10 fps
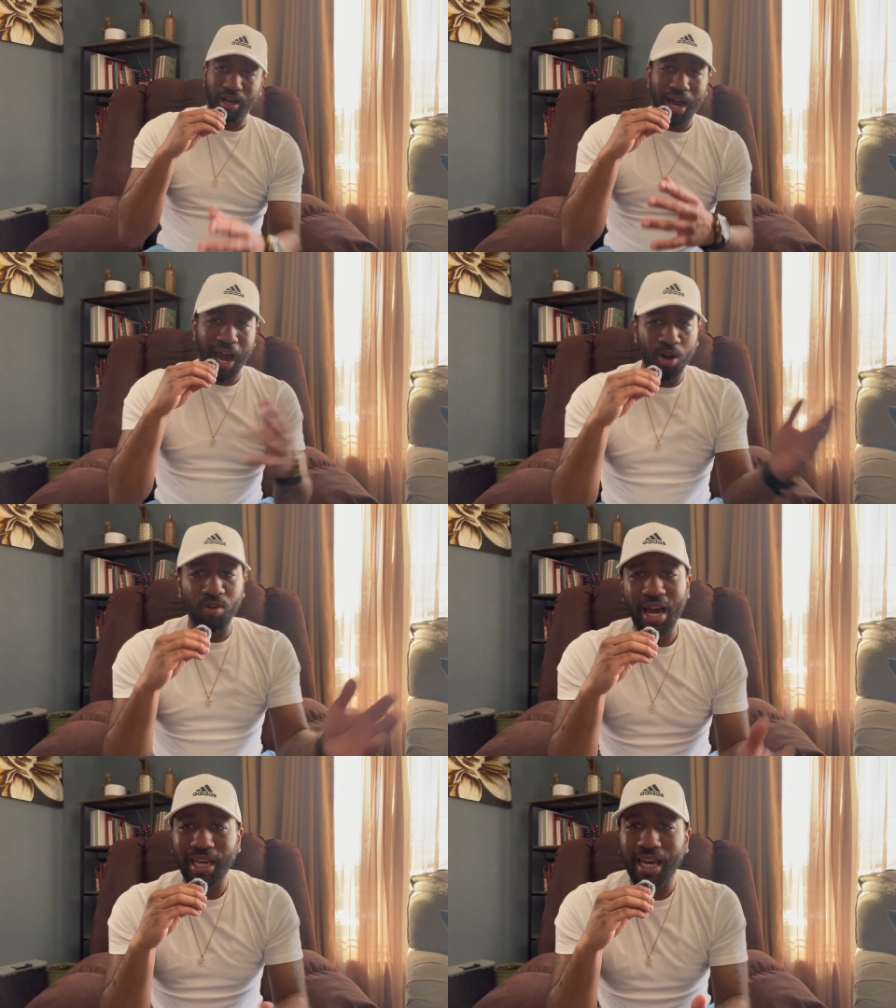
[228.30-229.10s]
I don't
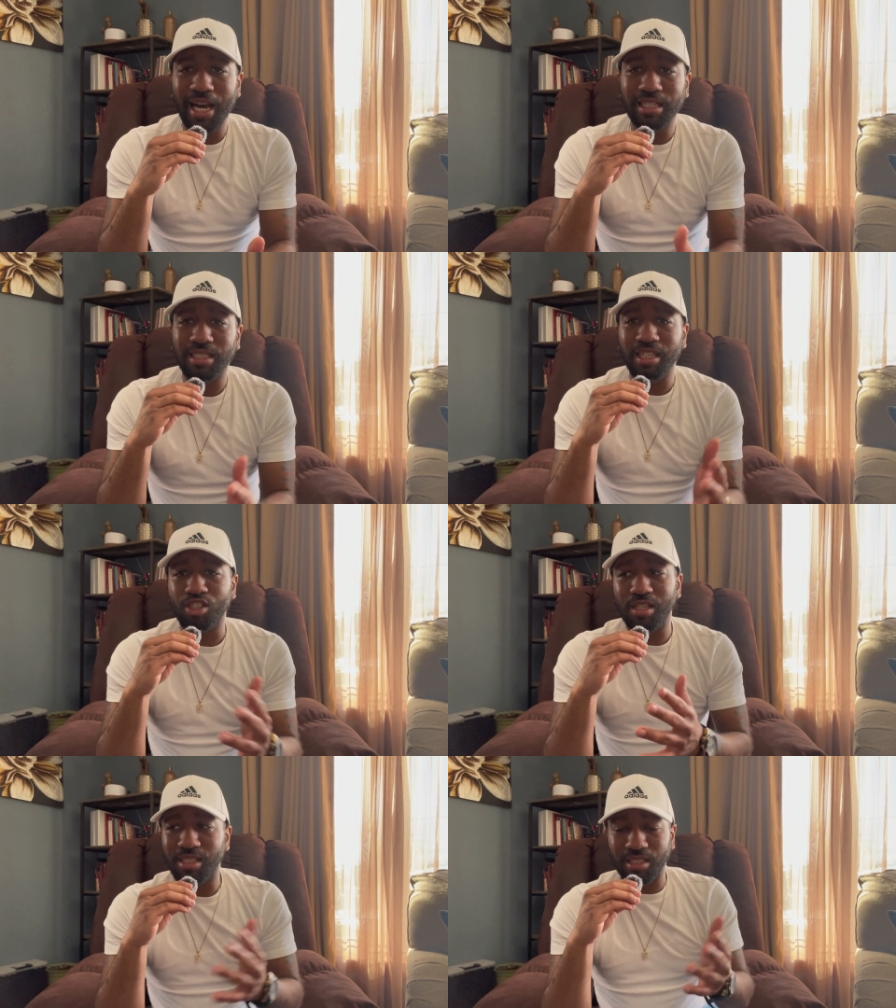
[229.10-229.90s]
like how
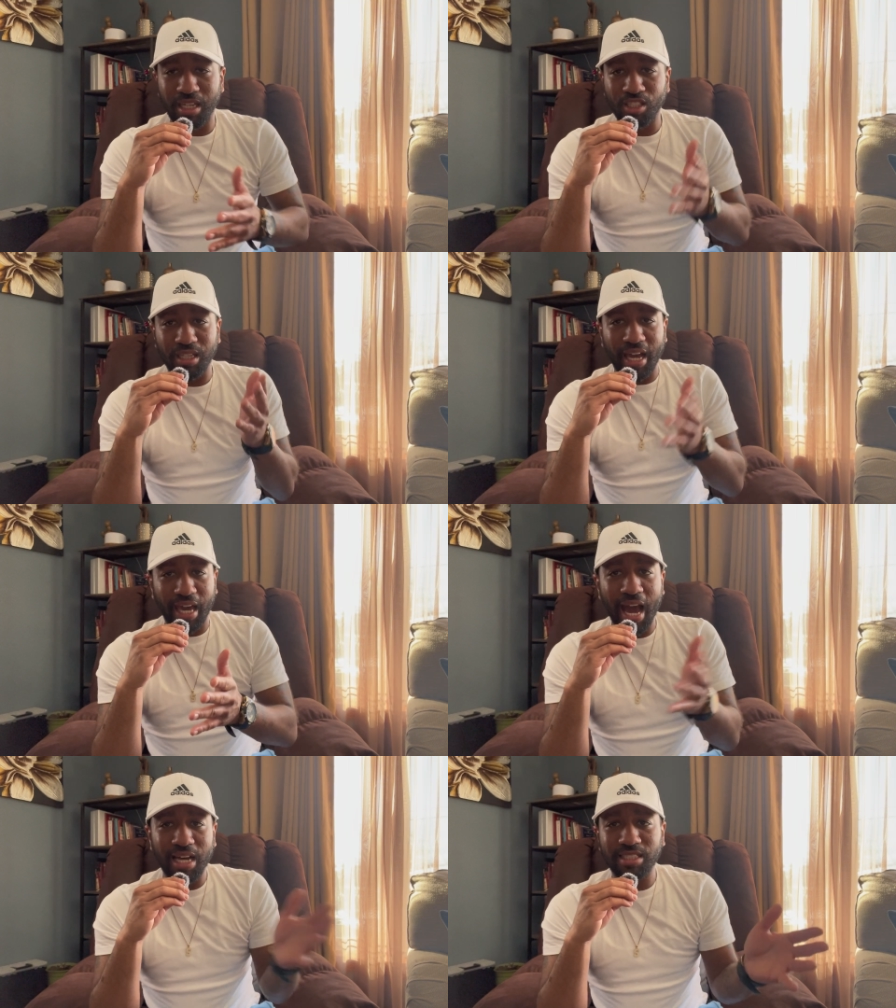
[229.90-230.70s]
is
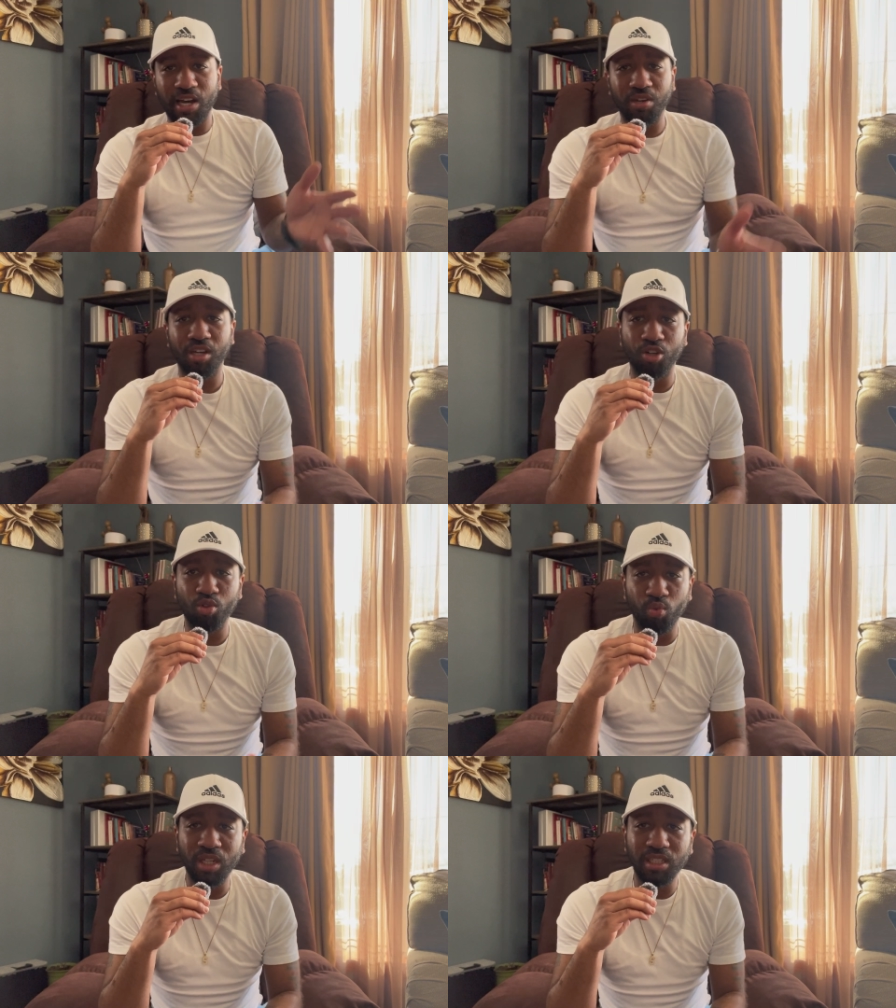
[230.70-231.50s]
guys out here
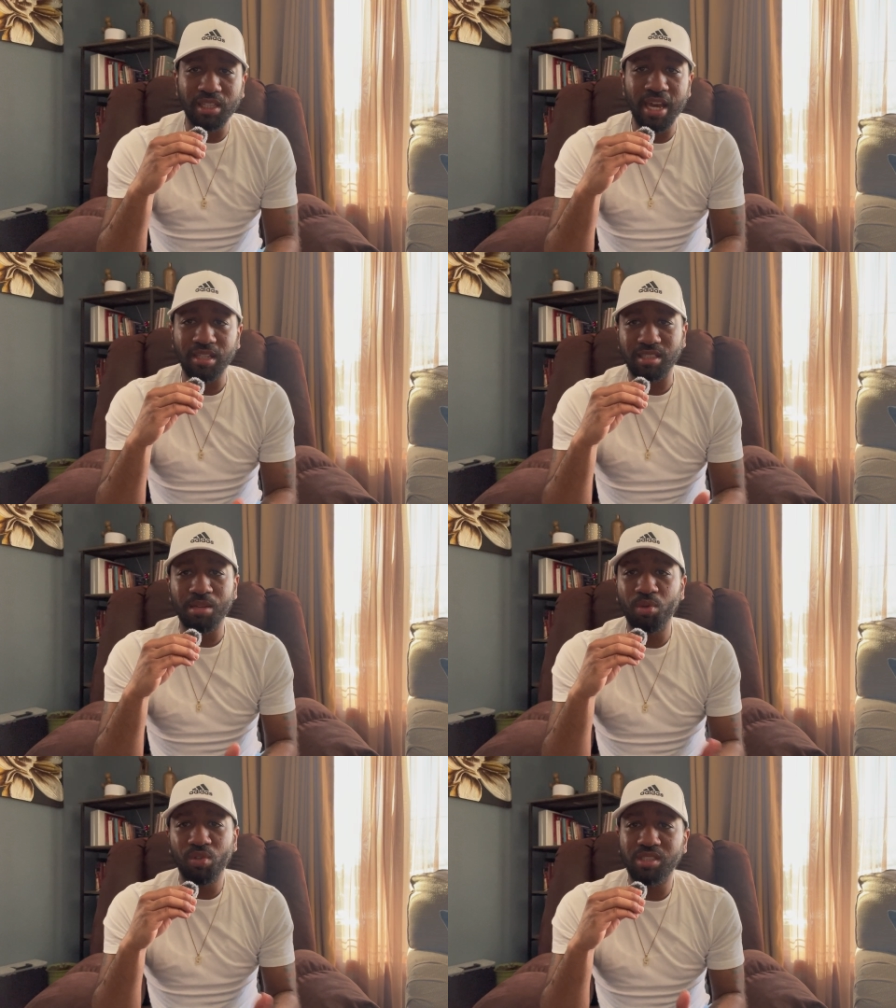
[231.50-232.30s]
who really think
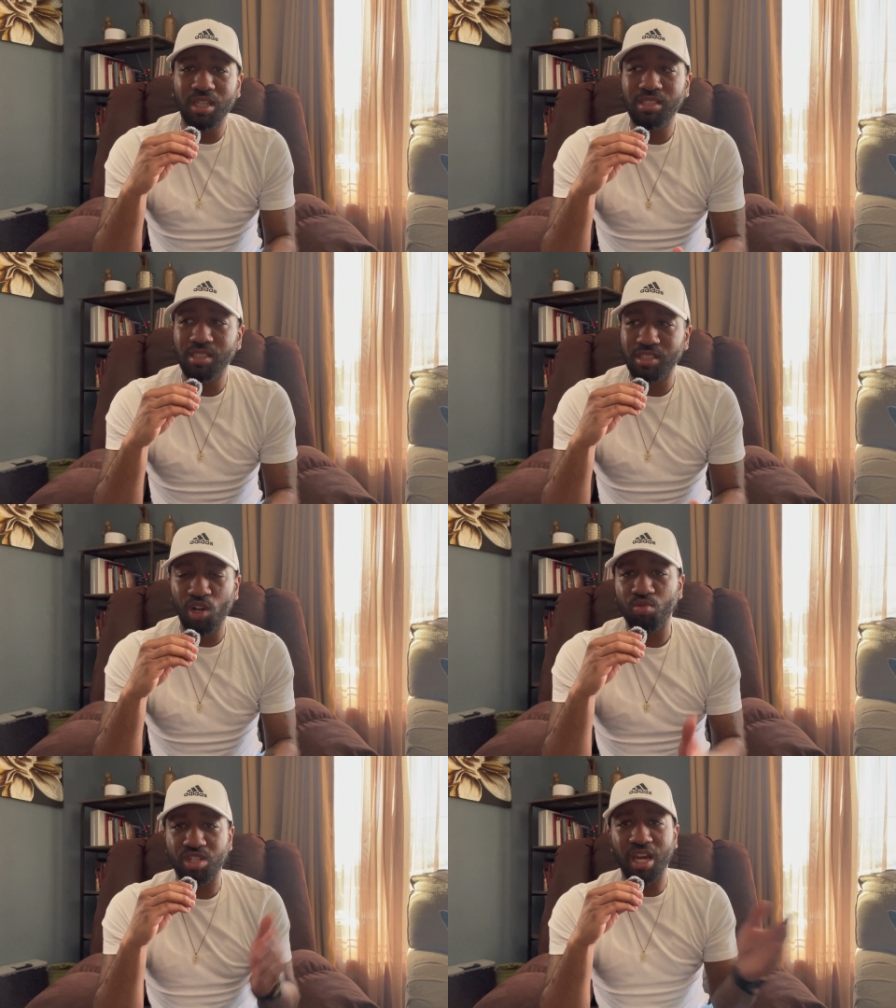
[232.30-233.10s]
semen retention is
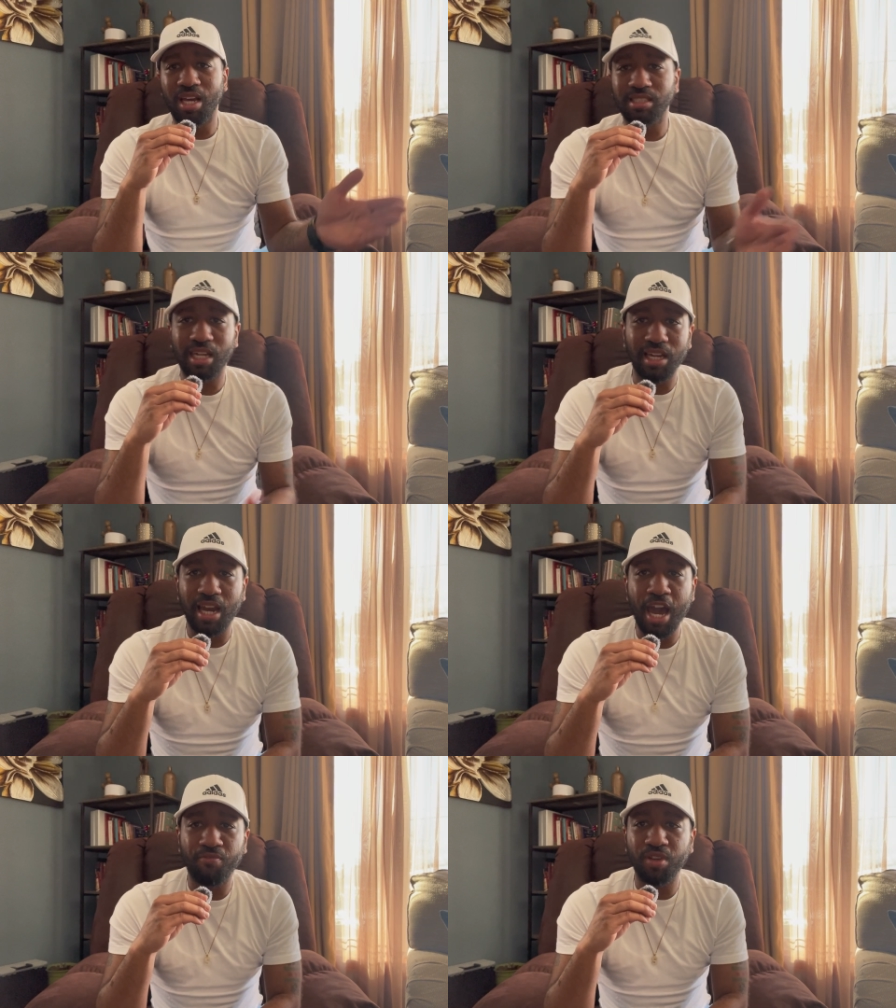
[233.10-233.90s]
gonna change their
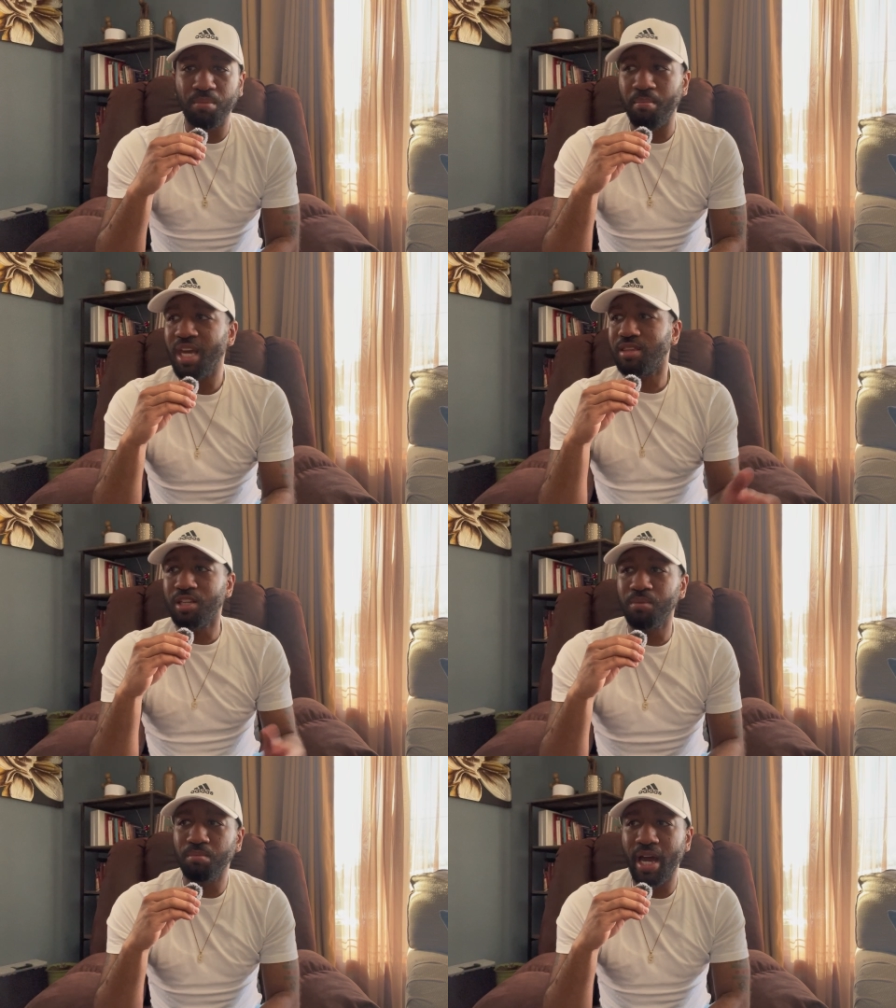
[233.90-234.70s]
life and make
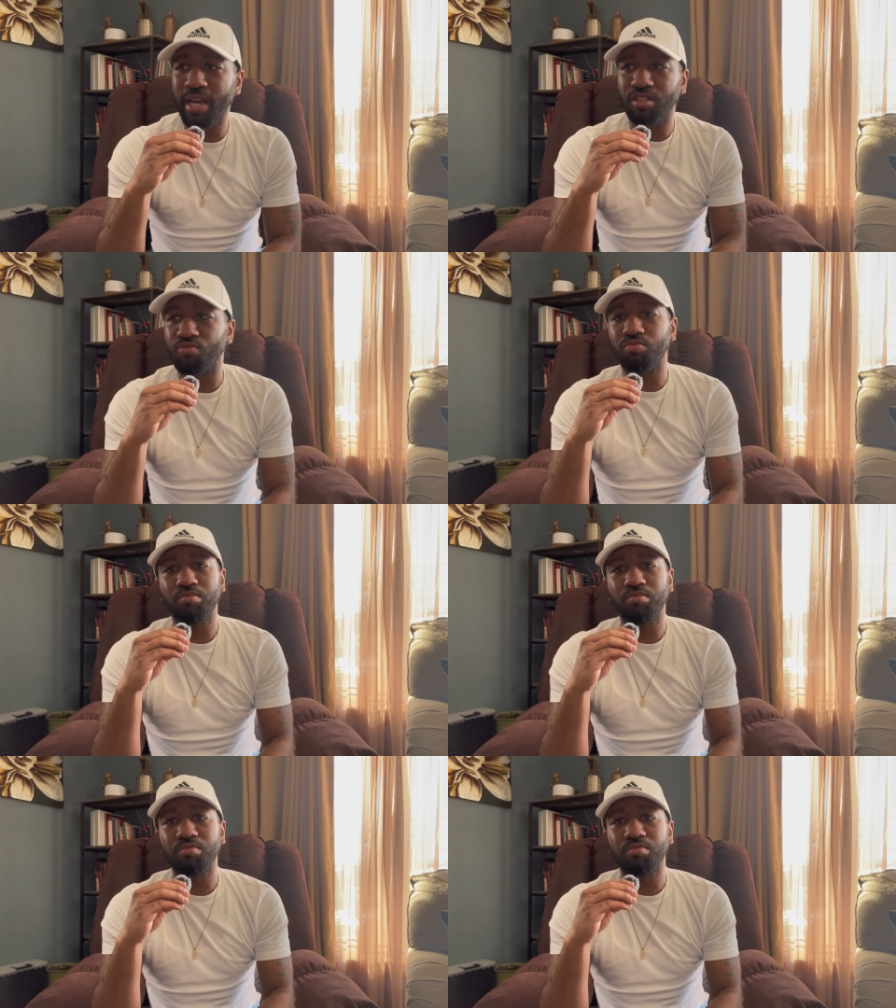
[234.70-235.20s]
them like,